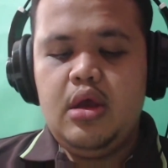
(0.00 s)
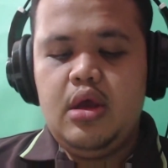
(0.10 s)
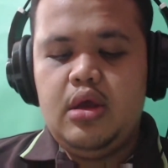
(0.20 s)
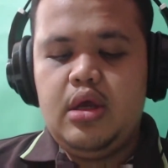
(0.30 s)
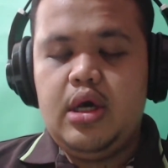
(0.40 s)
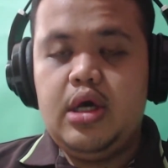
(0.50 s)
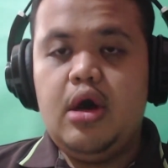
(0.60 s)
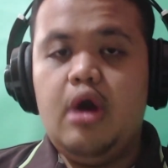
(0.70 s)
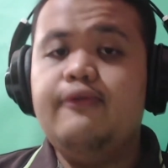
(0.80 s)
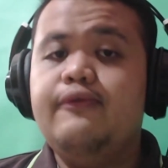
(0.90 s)

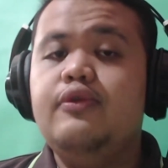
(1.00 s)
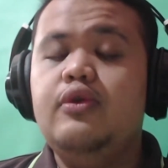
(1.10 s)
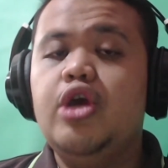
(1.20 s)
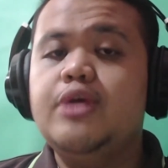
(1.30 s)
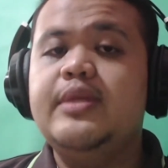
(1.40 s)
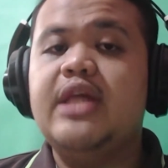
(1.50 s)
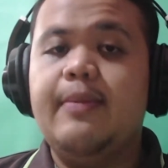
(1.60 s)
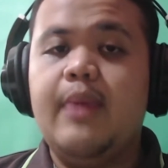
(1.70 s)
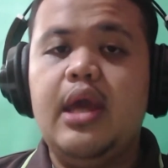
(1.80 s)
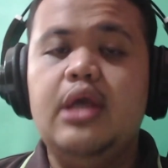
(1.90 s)
of USB Type
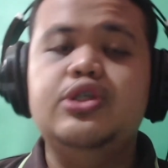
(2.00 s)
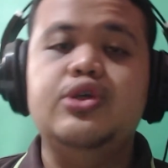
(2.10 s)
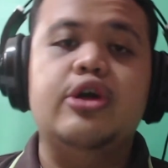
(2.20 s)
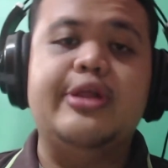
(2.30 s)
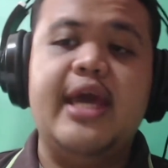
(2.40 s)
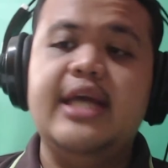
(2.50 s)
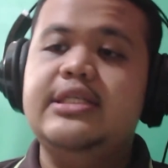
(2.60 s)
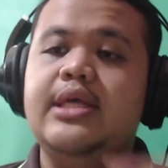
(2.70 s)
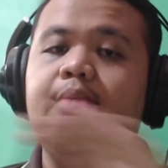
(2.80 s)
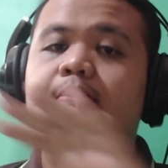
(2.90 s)
A to
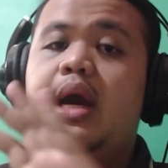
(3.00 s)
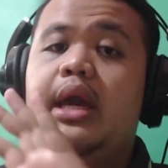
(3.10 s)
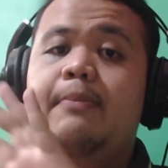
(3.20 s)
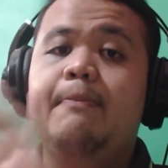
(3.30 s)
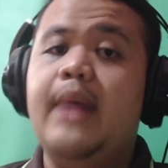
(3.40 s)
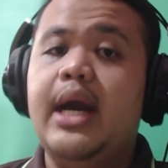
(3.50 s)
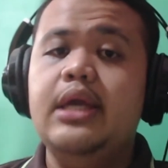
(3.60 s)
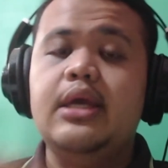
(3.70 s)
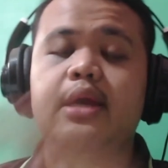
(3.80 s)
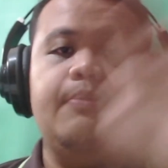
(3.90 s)
connecting my
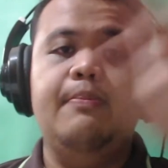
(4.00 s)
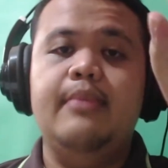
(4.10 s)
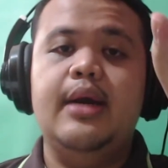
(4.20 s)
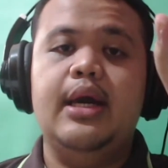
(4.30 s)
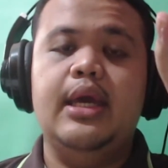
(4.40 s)
mic, my